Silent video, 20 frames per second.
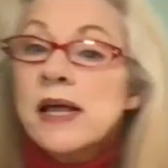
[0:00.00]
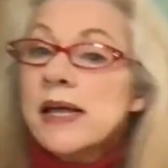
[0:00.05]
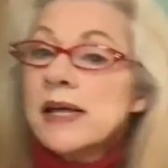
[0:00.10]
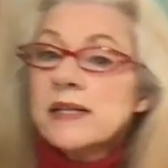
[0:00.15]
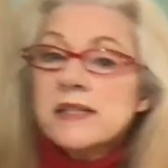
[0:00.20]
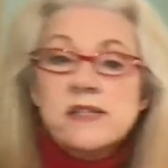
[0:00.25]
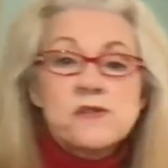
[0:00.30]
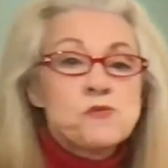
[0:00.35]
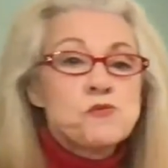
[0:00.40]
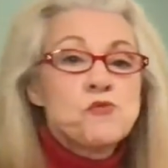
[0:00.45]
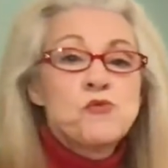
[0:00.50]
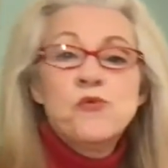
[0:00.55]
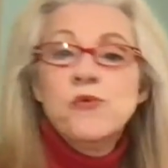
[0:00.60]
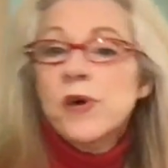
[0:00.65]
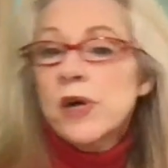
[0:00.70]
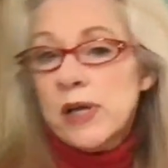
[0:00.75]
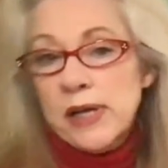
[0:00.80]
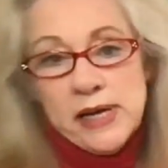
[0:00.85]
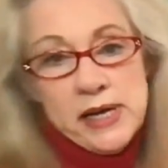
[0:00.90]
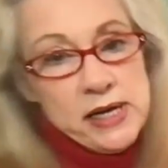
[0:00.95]
It's
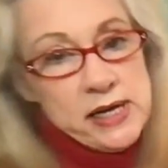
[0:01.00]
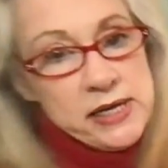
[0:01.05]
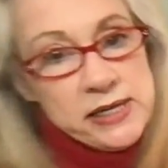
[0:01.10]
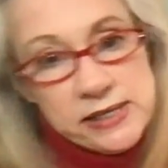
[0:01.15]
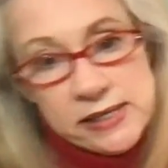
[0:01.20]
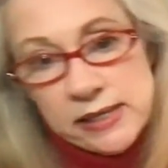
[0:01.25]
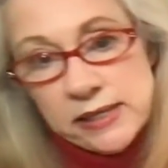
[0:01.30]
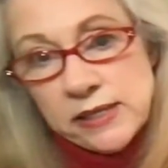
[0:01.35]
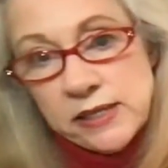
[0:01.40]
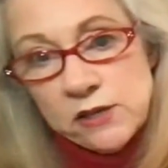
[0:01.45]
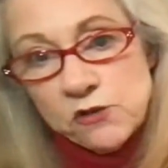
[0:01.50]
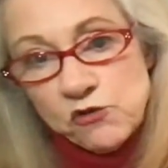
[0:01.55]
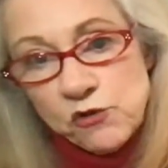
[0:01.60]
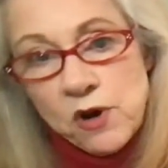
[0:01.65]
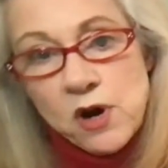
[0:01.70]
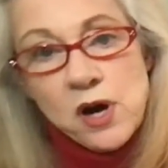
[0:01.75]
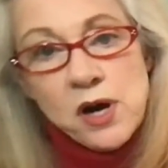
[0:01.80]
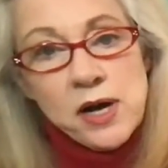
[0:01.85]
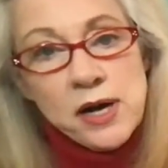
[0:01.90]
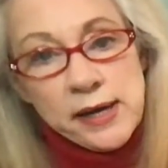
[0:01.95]
really easy to
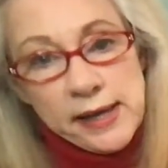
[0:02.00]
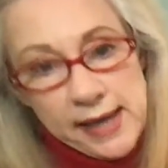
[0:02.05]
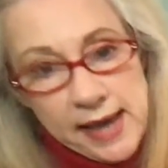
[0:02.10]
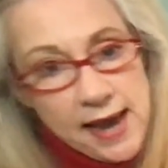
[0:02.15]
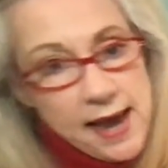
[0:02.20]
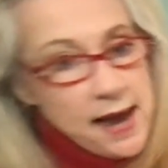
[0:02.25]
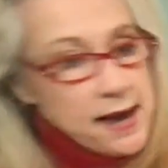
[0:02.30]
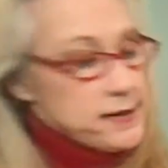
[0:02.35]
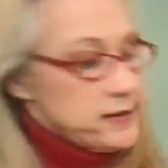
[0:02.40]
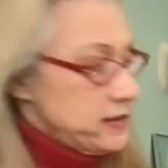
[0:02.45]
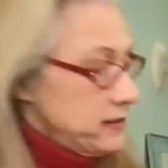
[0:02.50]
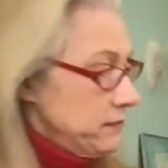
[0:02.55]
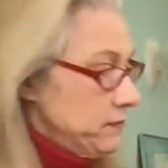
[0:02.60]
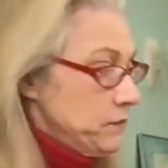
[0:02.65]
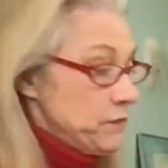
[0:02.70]
draw a cat.